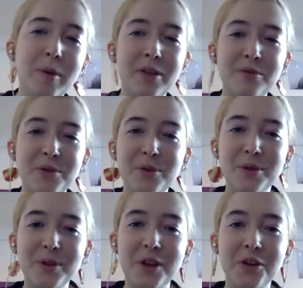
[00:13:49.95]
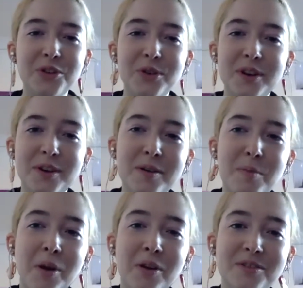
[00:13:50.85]
by the full country.
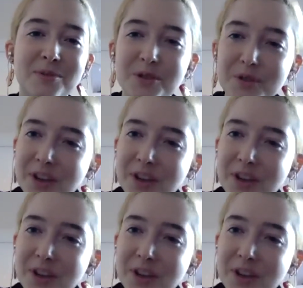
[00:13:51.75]
We're just kind